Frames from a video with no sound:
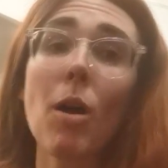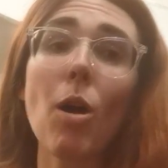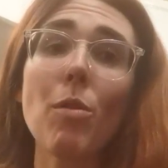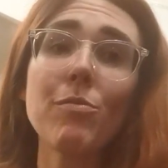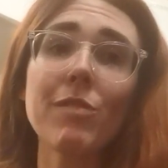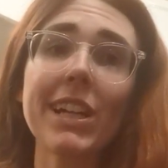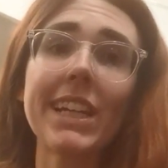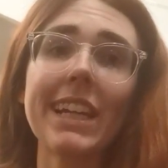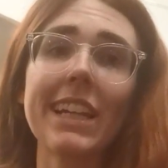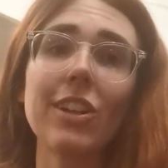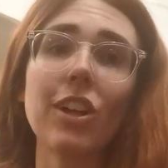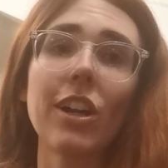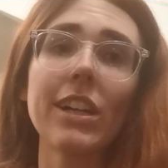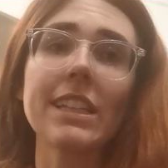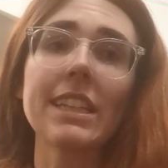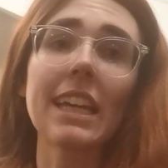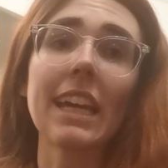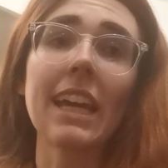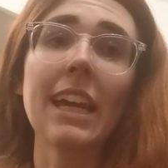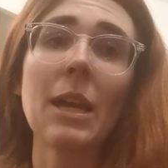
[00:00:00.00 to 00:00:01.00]
mom really
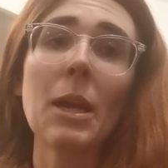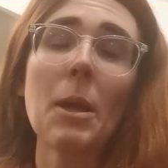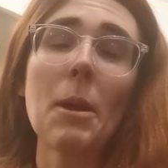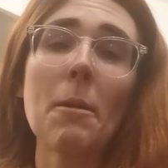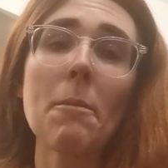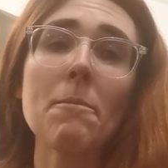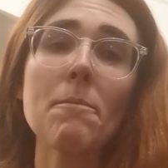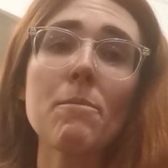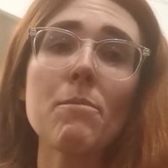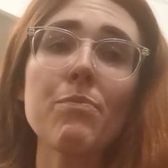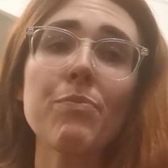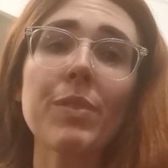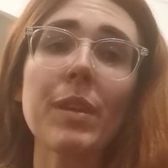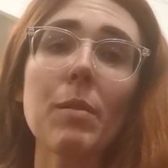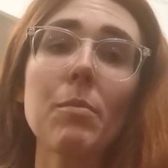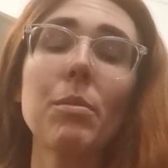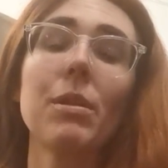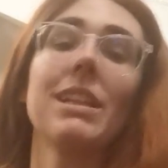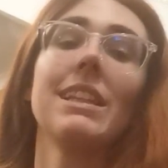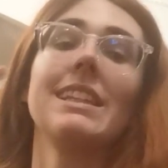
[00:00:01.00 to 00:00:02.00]
liked it.
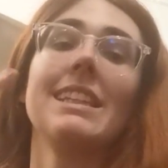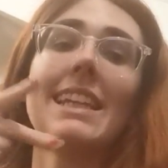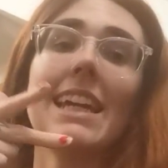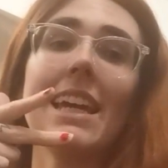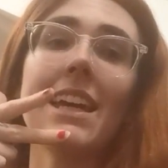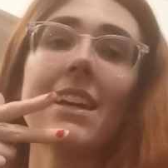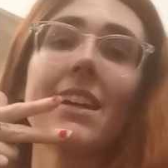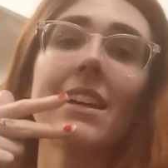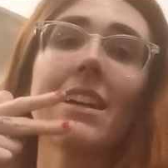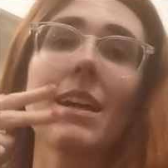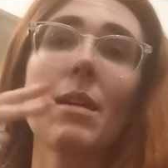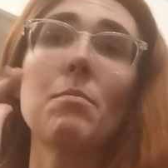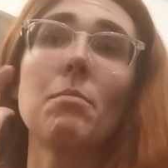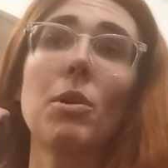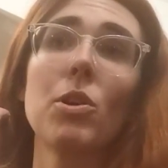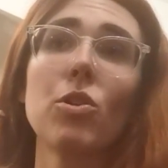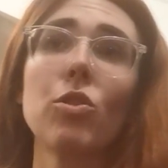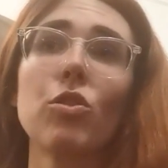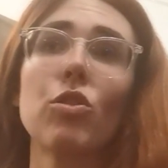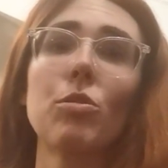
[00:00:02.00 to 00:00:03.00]
But Nick and
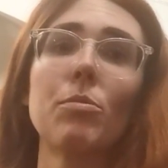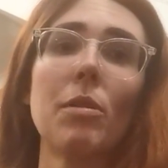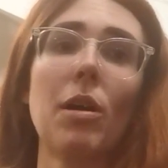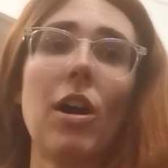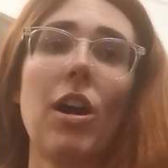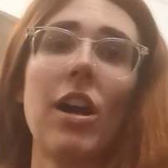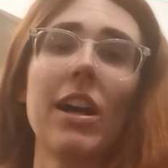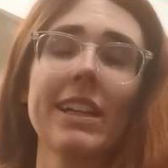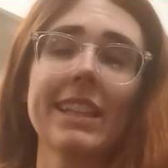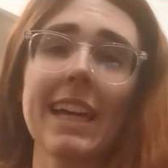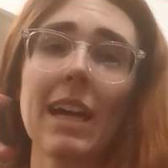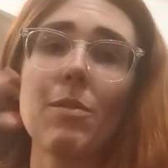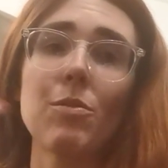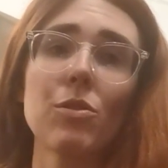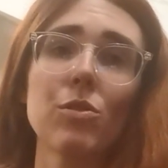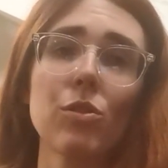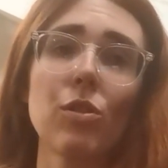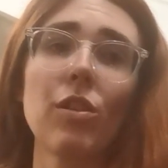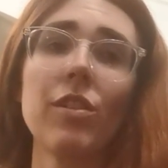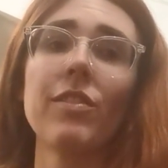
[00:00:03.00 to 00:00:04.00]
my Uncle Mark, they
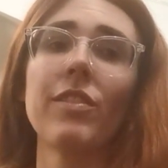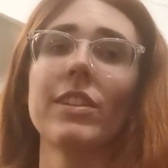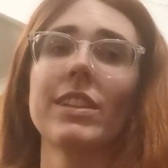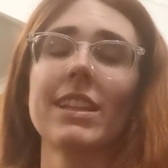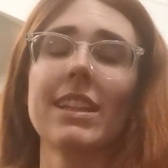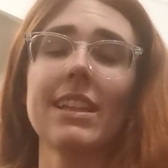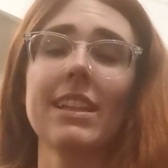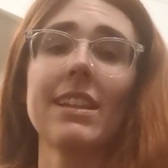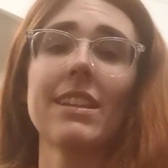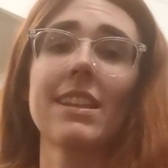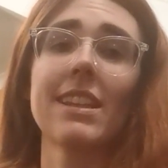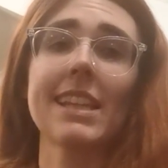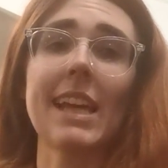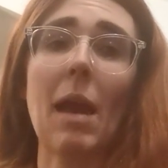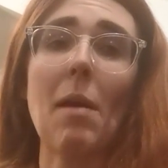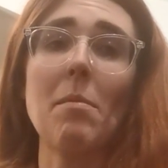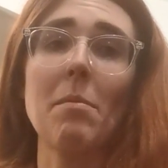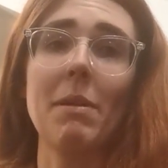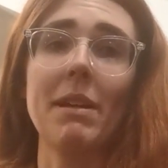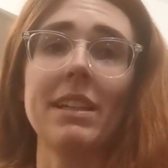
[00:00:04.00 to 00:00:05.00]
were sort of on the
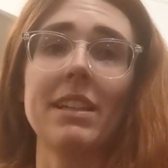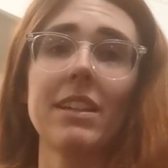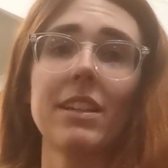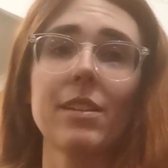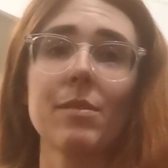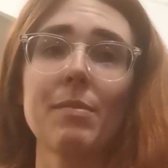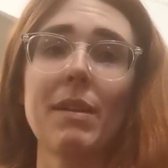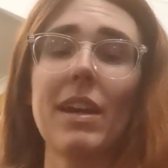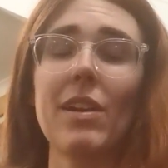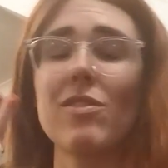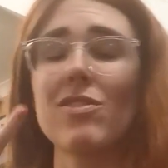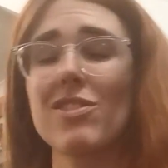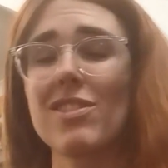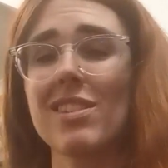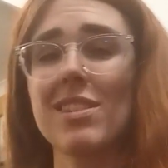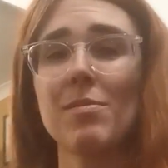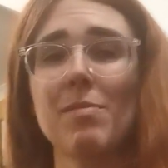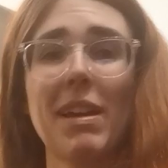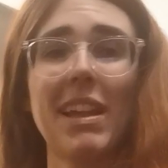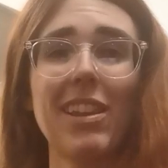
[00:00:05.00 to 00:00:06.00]
same opinion as me. It was
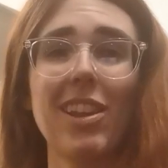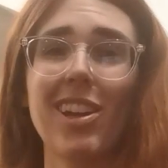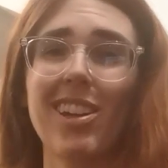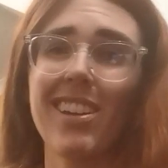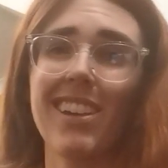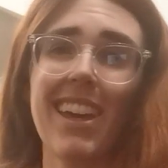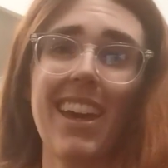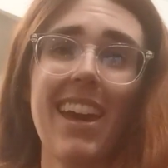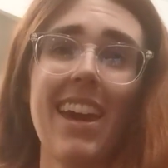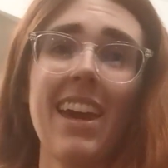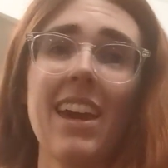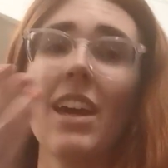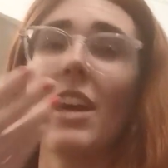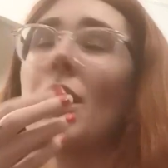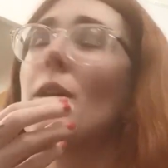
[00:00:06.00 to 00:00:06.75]
just a bit like, eh.